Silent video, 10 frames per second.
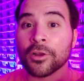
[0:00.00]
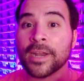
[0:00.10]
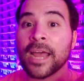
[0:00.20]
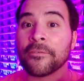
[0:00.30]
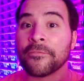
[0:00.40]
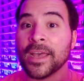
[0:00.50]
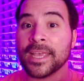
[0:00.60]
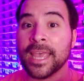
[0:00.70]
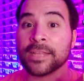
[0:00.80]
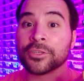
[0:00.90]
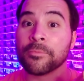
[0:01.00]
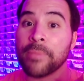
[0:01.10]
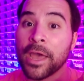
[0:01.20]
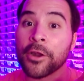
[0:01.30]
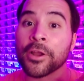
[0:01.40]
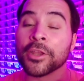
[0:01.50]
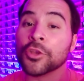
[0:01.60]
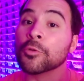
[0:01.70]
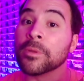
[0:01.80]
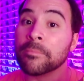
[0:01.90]
learn how to fight cancer better in
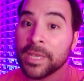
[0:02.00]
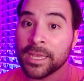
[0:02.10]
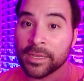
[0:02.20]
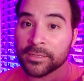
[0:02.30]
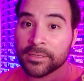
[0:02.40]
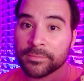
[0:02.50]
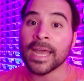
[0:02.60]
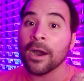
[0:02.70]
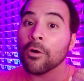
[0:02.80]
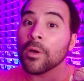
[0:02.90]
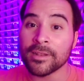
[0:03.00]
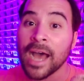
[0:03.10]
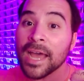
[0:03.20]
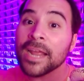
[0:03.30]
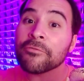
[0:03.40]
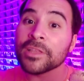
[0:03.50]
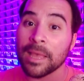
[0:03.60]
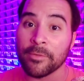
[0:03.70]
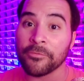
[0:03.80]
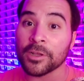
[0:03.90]
human beings. Now, not every
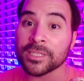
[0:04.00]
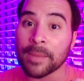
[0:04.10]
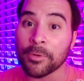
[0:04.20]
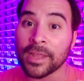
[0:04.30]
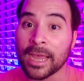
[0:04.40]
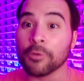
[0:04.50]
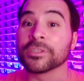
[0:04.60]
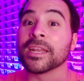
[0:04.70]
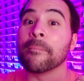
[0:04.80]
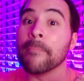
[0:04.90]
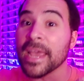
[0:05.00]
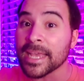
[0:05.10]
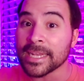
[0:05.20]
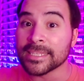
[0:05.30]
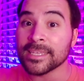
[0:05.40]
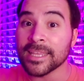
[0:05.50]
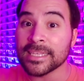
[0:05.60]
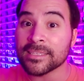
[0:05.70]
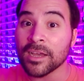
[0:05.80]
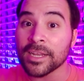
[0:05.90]
lemon frost leopard gecko is going to make it into
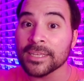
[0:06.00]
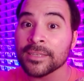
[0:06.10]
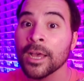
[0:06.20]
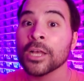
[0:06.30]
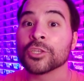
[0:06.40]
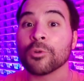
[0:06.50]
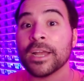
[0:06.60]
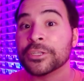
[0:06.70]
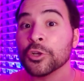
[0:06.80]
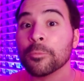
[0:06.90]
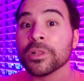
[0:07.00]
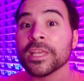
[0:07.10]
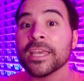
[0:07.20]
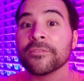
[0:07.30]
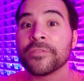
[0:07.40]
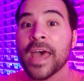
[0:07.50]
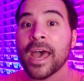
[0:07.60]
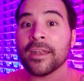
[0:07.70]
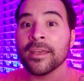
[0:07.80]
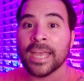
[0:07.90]
these studies, so I do believe
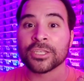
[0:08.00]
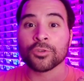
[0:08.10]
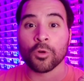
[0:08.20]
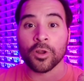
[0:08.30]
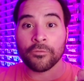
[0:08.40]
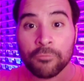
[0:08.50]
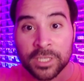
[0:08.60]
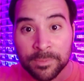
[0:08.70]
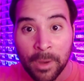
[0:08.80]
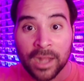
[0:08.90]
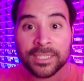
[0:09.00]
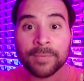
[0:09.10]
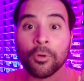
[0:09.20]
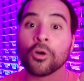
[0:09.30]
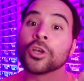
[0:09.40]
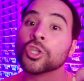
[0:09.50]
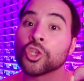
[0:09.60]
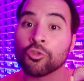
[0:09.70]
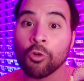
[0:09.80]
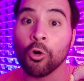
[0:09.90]
that a sort of responsible,
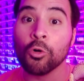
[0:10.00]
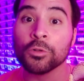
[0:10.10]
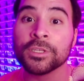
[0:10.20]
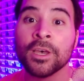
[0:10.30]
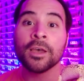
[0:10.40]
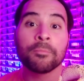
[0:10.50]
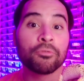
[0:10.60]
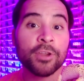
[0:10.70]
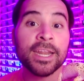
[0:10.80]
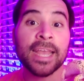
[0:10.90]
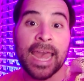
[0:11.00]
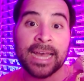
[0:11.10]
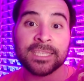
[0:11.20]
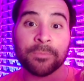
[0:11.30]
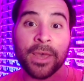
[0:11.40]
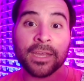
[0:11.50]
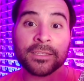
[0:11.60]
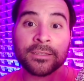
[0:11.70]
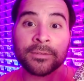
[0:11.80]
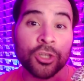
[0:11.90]
controlled breeding
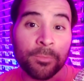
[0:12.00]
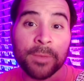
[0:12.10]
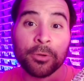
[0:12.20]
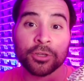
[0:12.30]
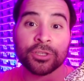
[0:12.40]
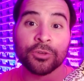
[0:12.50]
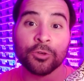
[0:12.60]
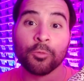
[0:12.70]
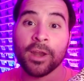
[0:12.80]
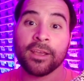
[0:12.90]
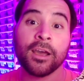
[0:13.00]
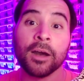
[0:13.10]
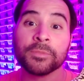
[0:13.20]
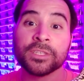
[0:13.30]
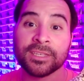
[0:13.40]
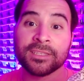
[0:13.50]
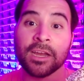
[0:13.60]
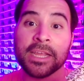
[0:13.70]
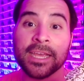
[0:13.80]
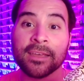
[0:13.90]
aspect should be pursued when it comes to
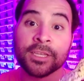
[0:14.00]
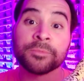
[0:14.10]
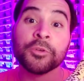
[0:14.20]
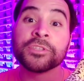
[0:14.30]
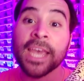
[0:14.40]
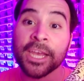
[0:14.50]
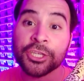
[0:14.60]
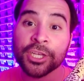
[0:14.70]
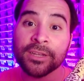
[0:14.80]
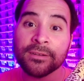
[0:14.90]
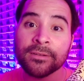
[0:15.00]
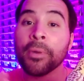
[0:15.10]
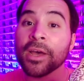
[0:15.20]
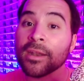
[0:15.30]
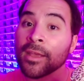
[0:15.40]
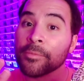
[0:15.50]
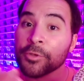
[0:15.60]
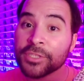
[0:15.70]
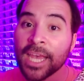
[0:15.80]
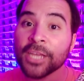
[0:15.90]
studying this mutation, but the
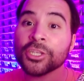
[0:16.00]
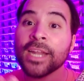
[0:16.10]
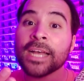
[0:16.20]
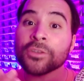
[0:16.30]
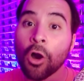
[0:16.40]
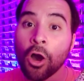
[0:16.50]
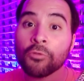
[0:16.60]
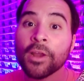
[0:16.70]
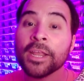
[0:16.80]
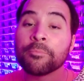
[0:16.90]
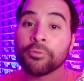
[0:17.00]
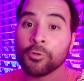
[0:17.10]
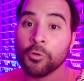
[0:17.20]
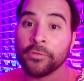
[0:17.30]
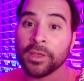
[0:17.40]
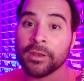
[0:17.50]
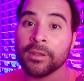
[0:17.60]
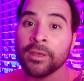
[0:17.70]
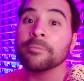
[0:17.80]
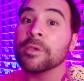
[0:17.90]
mutation has already proven
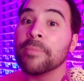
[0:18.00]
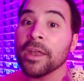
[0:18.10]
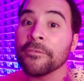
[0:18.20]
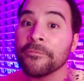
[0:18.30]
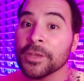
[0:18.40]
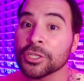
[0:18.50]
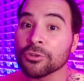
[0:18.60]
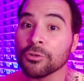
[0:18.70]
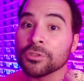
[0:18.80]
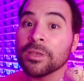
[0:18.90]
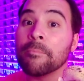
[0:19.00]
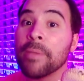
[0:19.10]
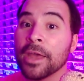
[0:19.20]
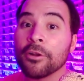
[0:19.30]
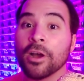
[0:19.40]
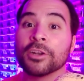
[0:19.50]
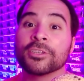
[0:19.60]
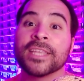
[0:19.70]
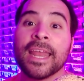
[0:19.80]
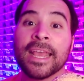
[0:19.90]
to be beneficial to better
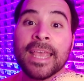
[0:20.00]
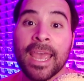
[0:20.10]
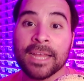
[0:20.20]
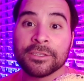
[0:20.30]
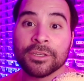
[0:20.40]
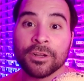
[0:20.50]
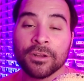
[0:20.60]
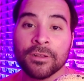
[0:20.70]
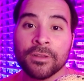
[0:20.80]
understanding cancer